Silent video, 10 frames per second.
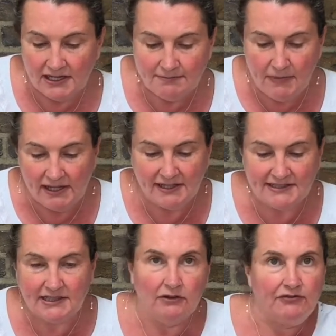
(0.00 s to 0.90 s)
Make
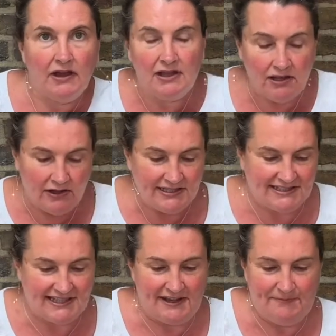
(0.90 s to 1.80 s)
yourself a nice
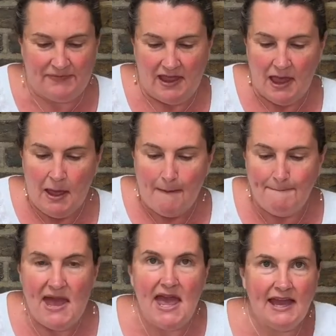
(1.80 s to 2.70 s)

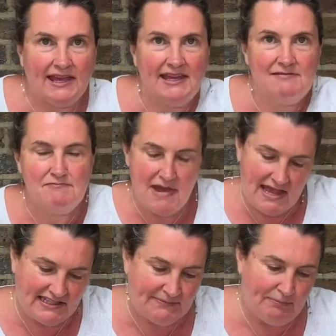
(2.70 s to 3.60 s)
pick and
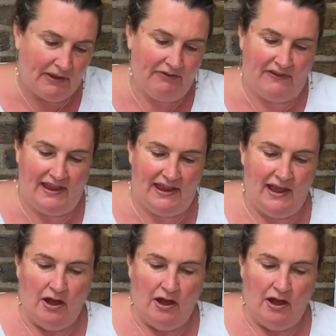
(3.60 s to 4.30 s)
mix buffet